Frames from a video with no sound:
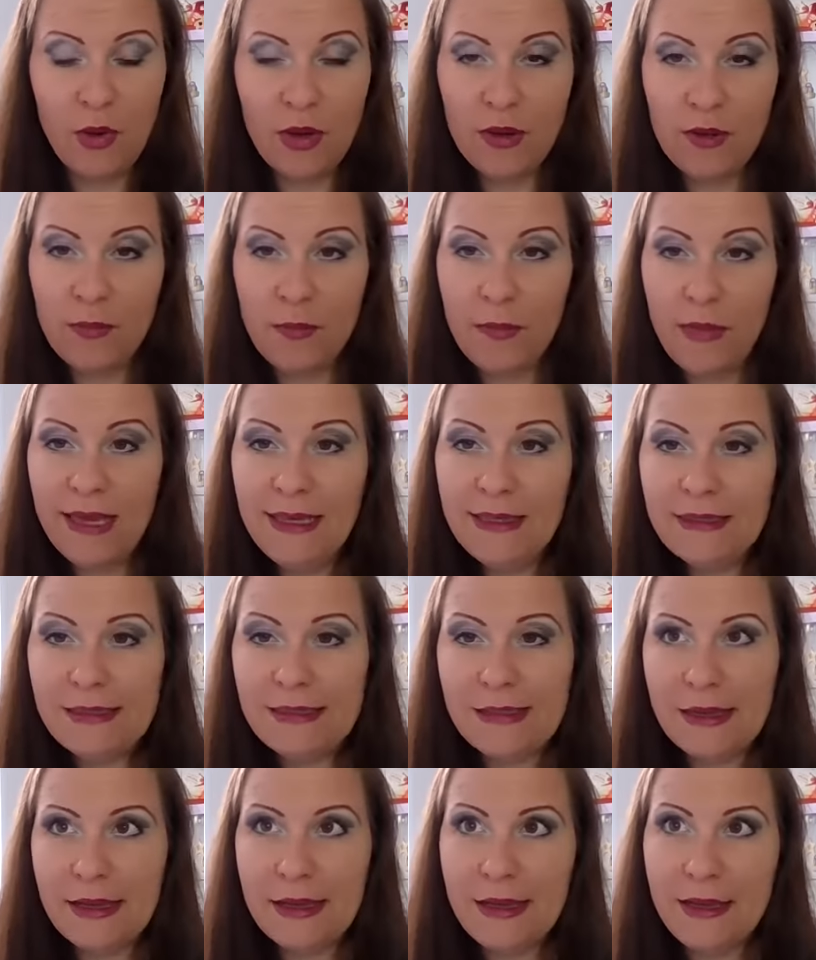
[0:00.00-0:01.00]
Well,
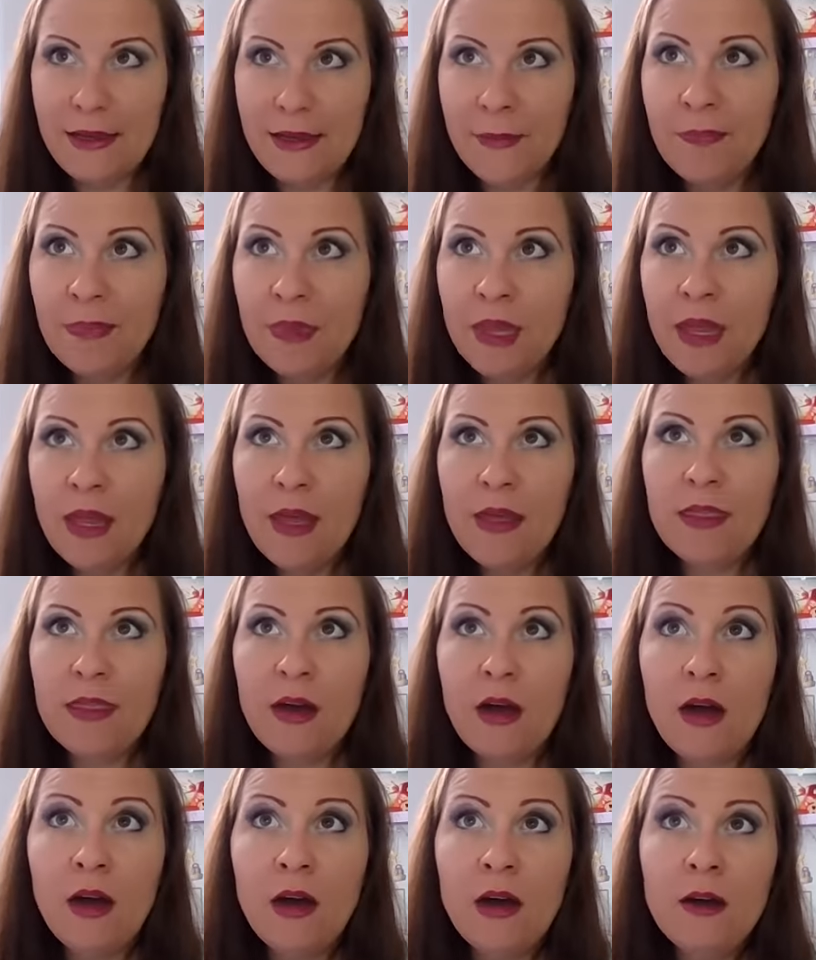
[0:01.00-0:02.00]
basically,
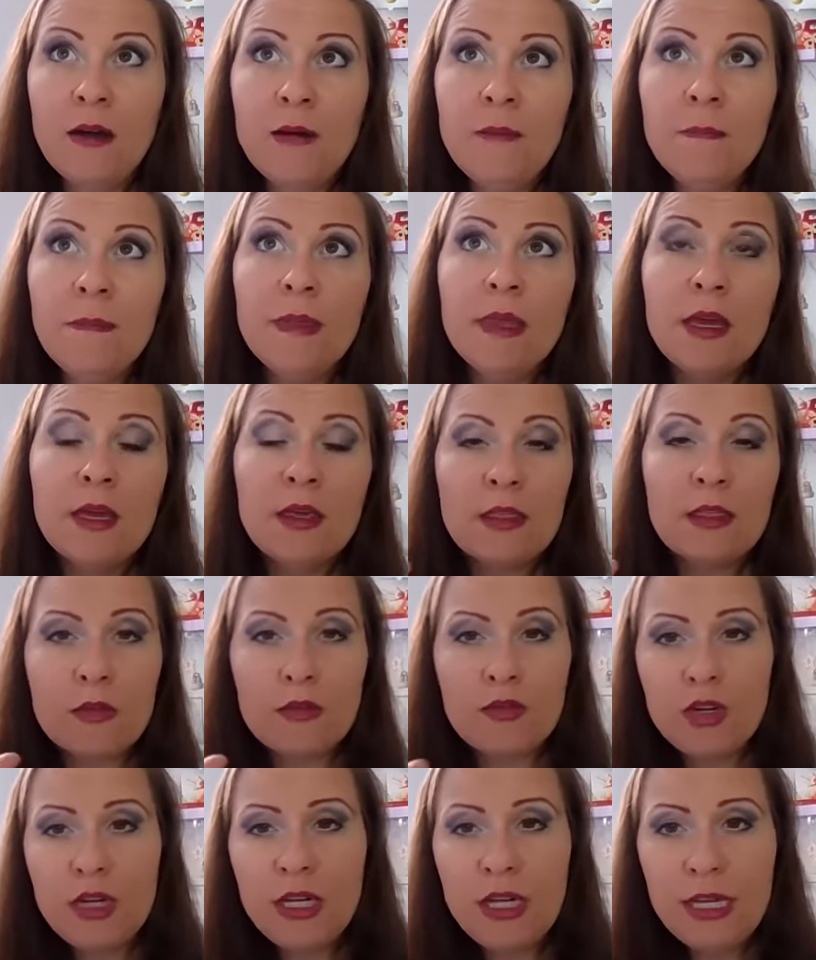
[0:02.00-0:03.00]
there are
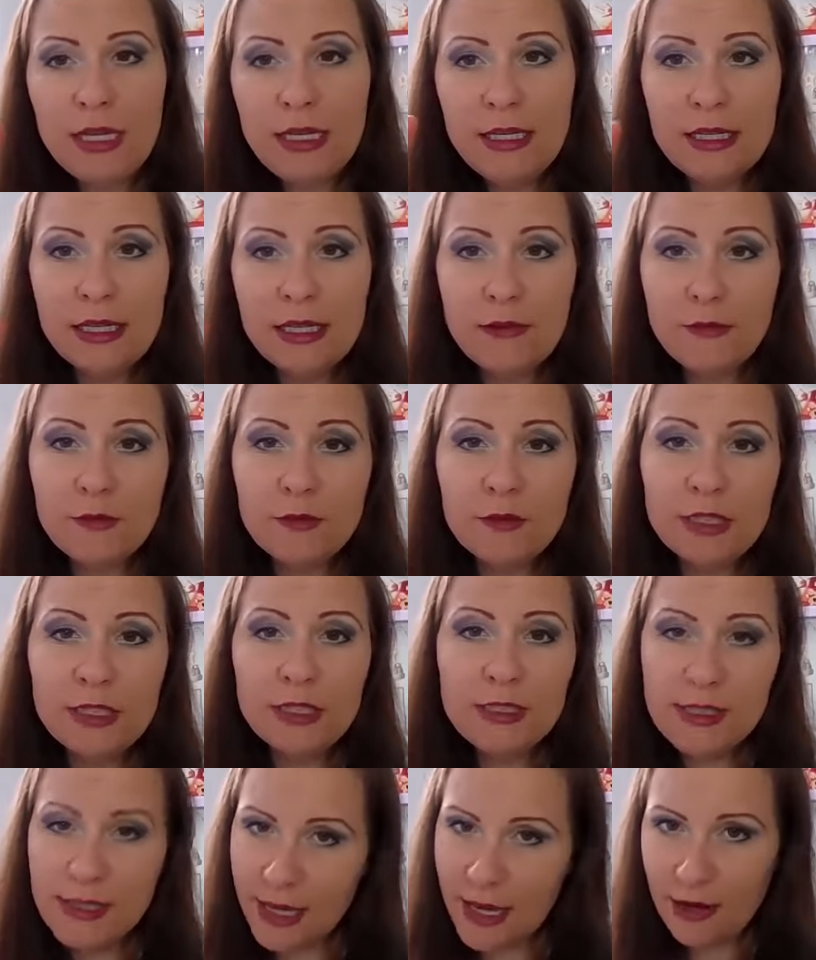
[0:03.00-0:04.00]
3
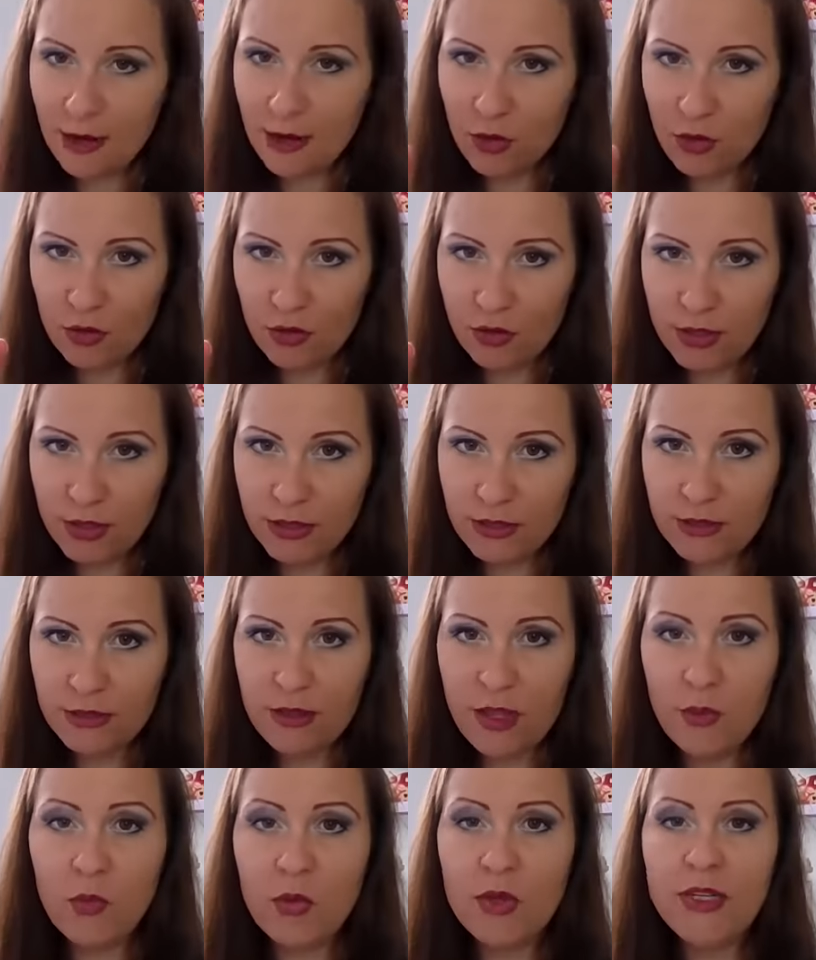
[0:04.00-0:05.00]
different categories
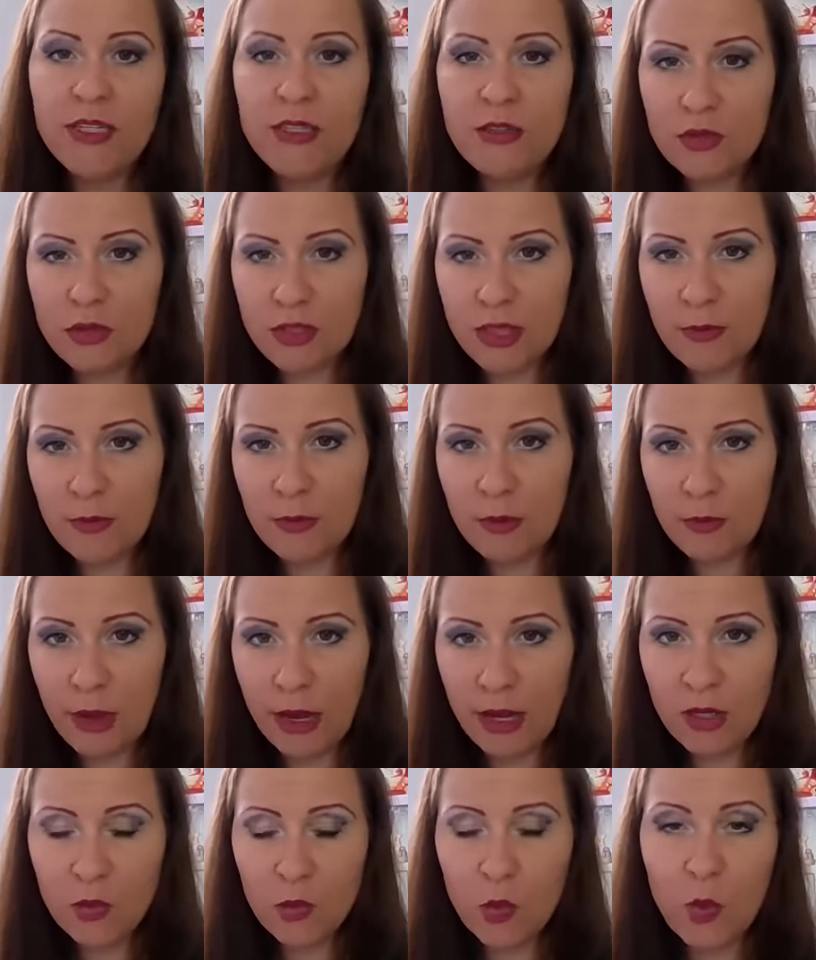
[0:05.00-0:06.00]
that we need to keep in
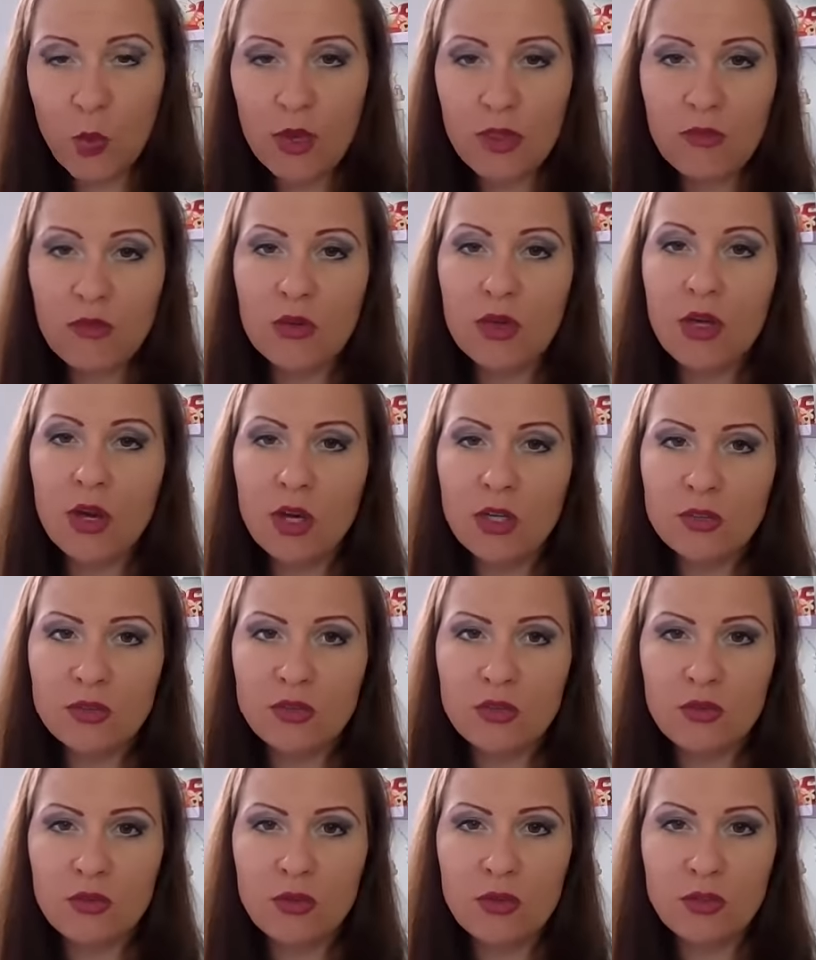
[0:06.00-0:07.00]
mind with
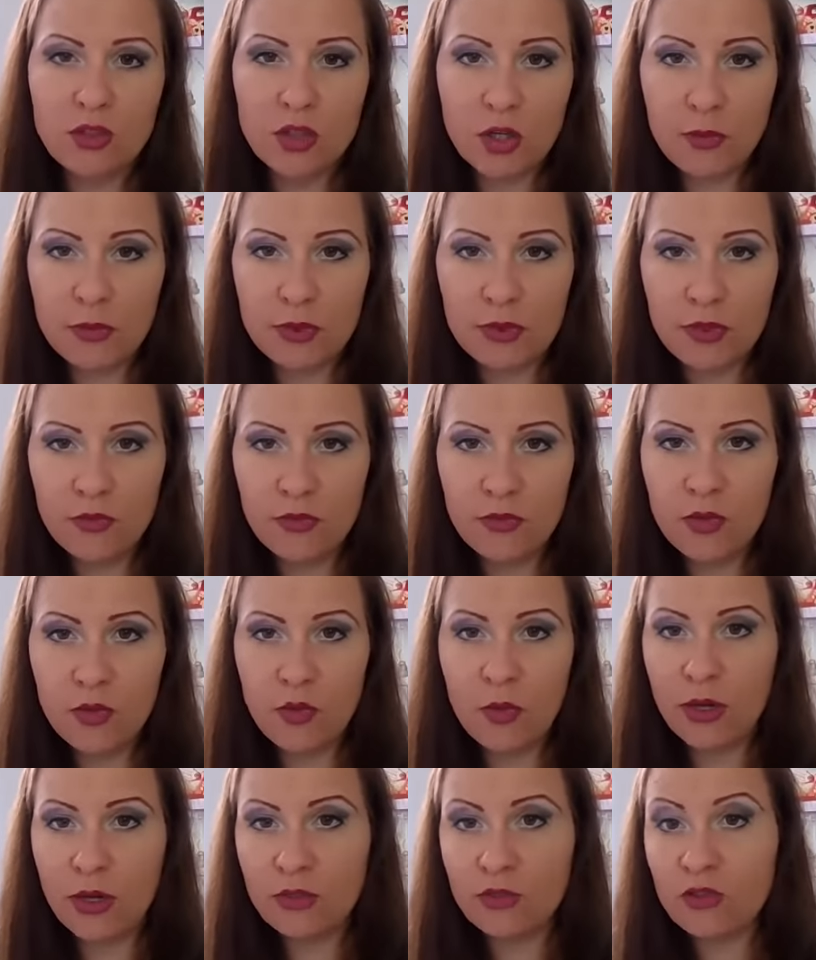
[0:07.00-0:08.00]
regards to the job
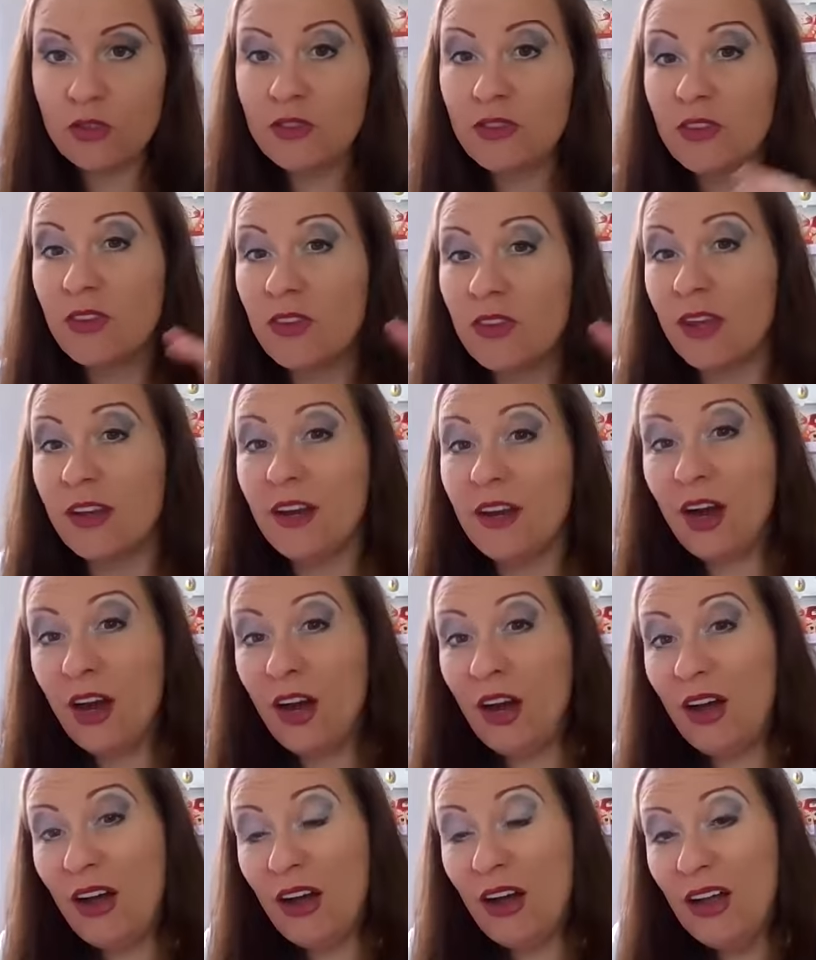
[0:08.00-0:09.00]
interview questions that
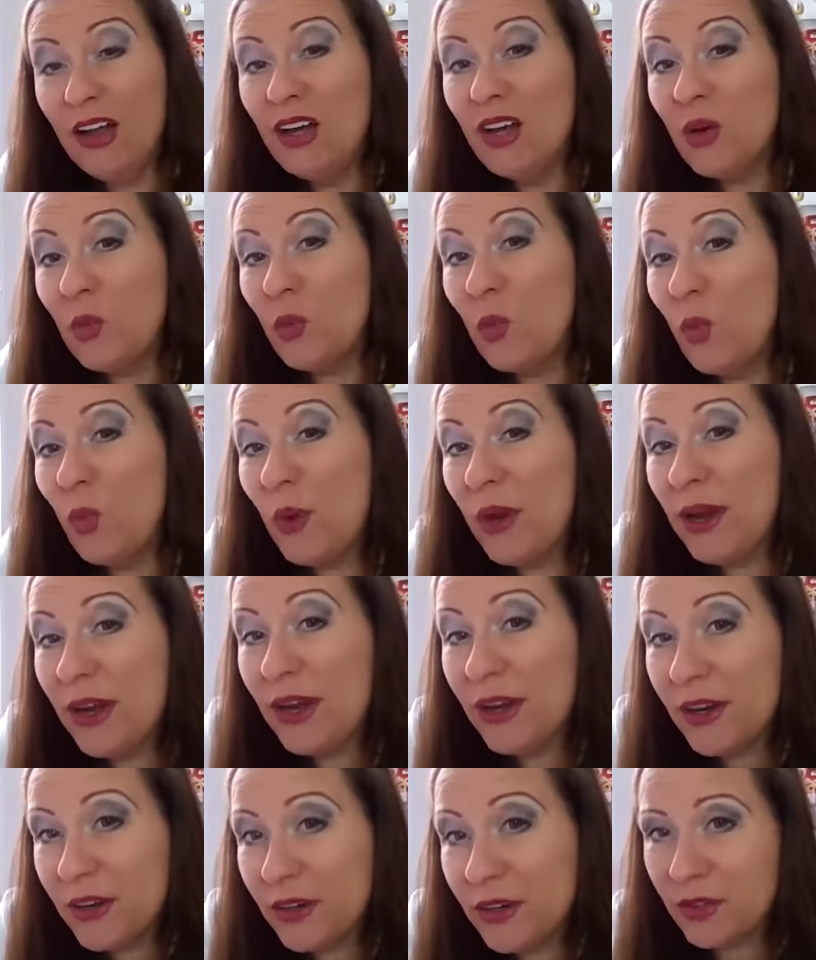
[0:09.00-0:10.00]
are
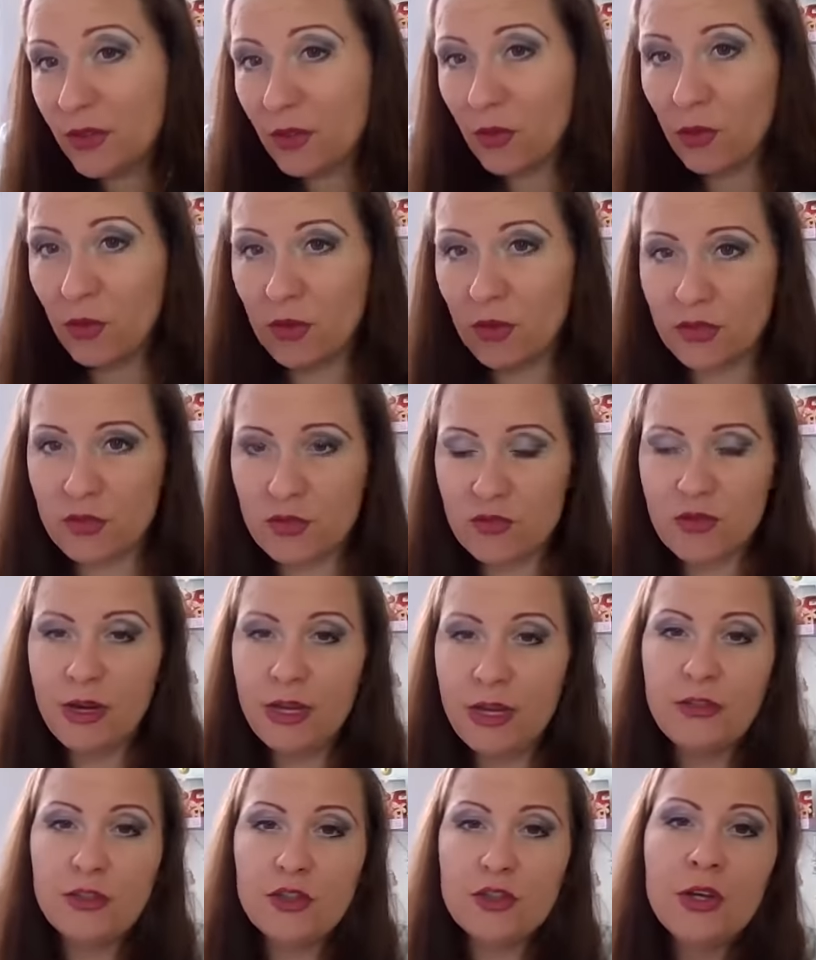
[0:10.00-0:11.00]
weird or
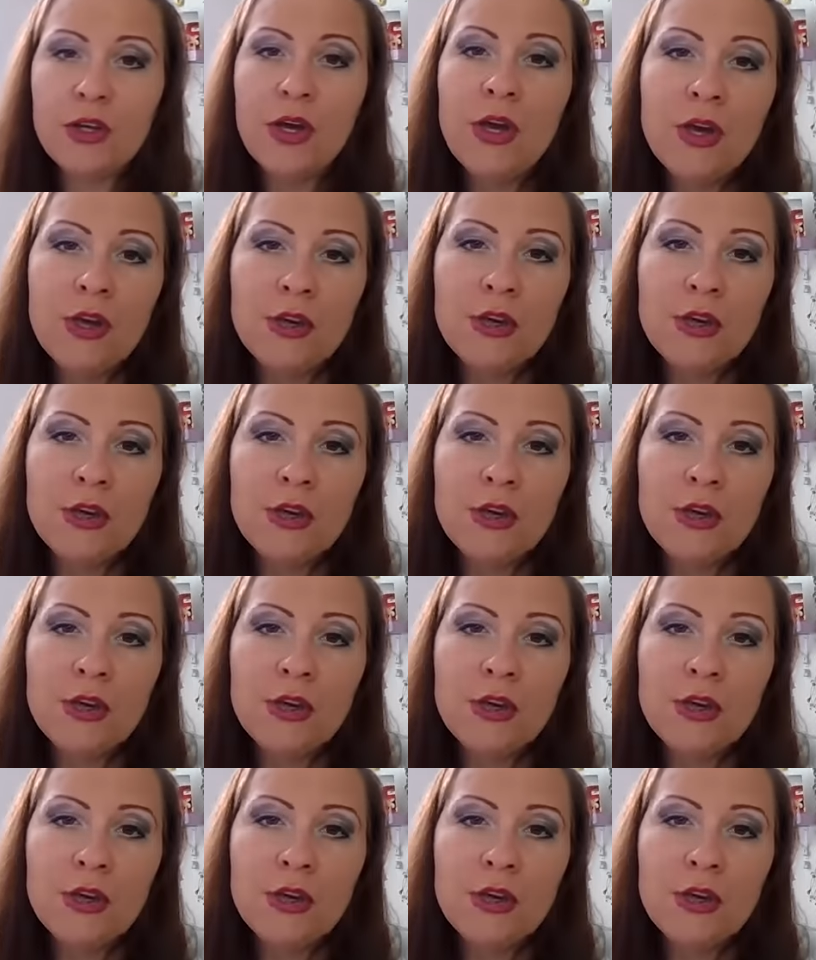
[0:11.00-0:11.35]
strange.